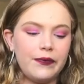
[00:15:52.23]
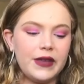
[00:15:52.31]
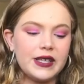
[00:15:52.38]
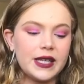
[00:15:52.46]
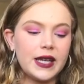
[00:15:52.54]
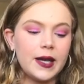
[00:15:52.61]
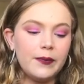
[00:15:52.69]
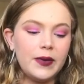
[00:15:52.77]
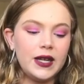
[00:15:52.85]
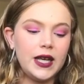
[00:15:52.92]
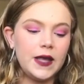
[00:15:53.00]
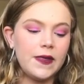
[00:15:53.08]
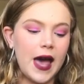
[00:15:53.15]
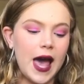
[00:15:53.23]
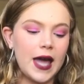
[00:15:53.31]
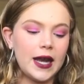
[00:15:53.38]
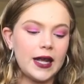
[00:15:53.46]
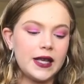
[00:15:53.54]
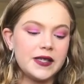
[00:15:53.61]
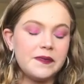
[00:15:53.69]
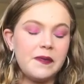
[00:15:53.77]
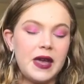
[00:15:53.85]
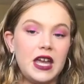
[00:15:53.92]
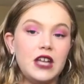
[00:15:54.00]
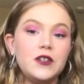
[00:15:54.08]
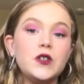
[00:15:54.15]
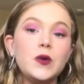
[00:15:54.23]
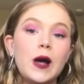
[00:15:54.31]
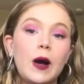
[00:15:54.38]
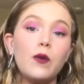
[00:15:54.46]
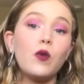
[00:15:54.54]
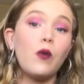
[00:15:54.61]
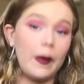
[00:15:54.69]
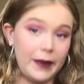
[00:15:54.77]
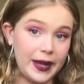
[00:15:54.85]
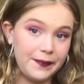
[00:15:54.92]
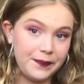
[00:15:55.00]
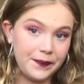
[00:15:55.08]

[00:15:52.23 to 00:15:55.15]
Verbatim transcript: is a company that is made to help women.